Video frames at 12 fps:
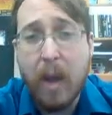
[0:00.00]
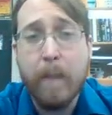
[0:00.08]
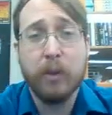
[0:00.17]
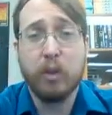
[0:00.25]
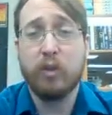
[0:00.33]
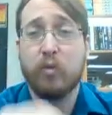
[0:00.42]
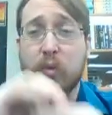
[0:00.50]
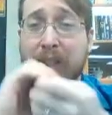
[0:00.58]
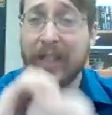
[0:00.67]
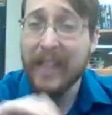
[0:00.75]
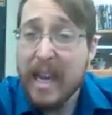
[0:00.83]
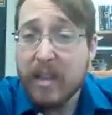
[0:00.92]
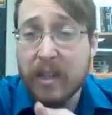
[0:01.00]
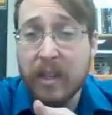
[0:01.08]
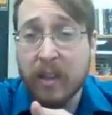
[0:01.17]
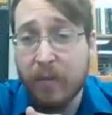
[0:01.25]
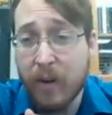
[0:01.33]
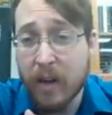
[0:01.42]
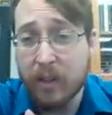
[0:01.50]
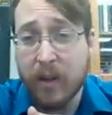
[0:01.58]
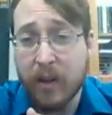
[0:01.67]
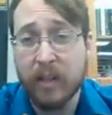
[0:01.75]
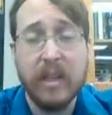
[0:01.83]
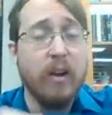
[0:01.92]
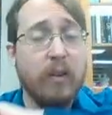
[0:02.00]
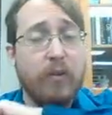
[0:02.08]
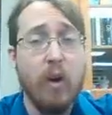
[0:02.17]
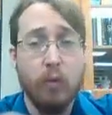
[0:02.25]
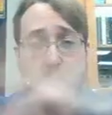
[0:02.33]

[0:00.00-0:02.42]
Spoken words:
but just releasing the phosphate itself